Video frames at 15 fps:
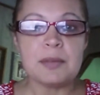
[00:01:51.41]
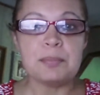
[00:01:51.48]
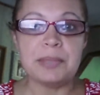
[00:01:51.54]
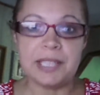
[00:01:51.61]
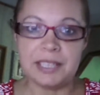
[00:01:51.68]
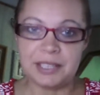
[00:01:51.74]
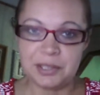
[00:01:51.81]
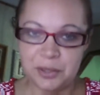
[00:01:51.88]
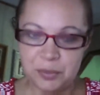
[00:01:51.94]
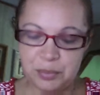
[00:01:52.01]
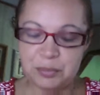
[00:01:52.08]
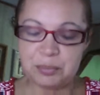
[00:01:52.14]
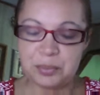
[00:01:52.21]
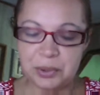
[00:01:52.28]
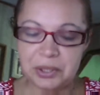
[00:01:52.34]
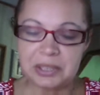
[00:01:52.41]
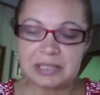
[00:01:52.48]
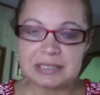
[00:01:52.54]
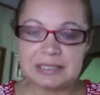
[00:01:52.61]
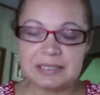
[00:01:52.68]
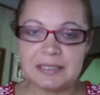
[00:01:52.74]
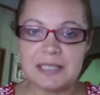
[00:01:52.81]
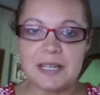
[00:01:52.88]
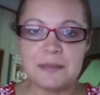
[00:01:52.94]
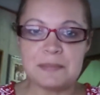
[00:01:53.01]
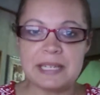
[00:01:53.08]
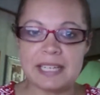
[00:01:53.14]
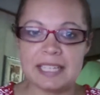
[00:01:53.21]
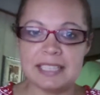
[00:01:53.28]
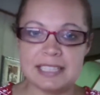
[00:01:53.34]
being the open book,
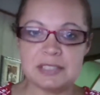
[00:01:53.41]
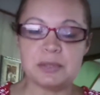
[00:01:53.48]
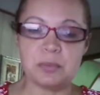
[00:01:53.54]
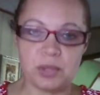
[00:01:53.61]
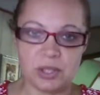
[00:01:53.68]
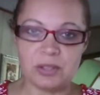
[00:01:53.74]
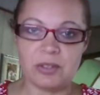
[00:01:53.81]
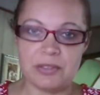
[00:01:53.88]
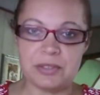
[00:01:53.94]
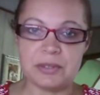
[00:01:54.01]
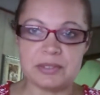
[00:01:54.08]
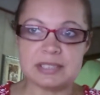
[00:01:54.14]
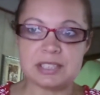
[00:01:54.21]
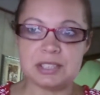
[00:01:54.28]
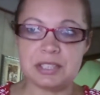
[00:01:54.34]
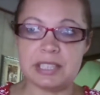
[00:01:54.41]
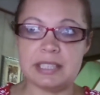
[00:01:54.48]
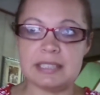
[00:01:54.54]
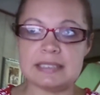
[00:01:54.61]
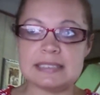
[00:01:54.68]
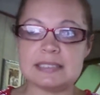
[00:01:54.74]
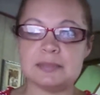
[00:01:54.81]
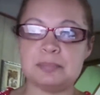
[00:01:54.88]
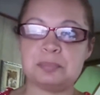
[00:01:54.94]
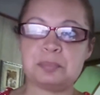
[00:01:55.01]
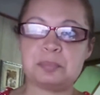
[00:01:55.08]
and I need to work on those things.